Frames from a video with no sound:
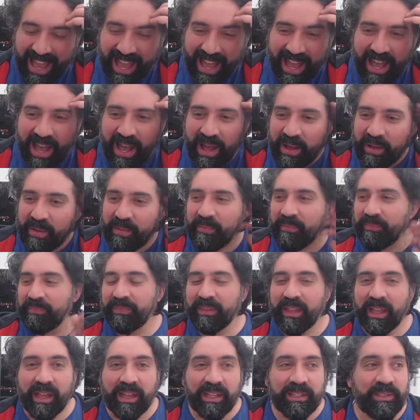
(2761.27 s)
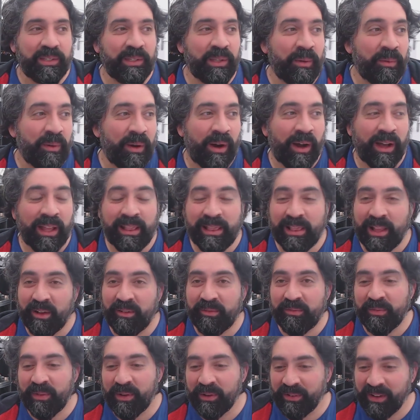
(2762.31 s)
Do you know what? I
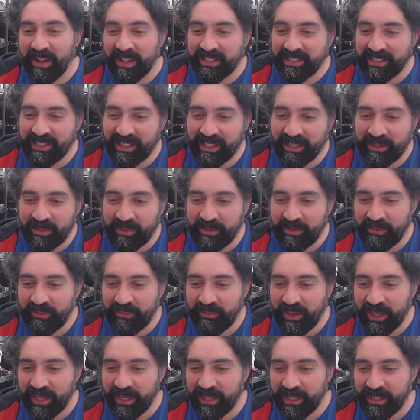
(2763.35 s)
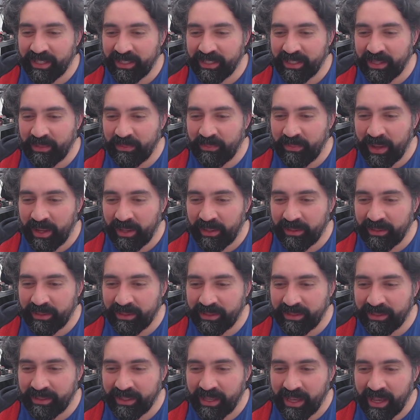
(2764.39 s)
love my wrestling figures and
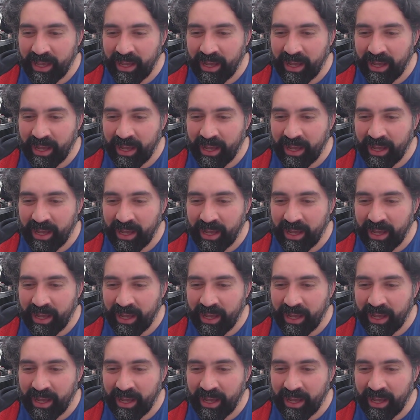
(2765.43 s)
belts.